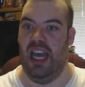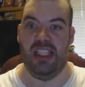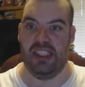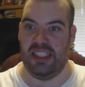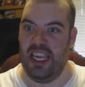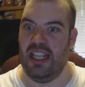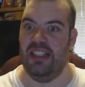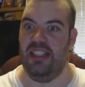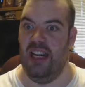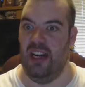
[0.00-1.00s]
and it's a
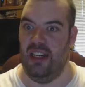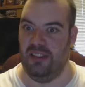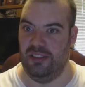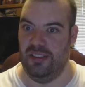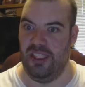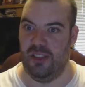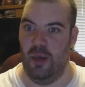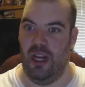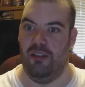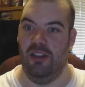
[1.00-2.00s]
kindergarten as
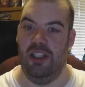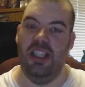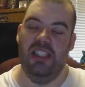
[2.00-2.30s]
well.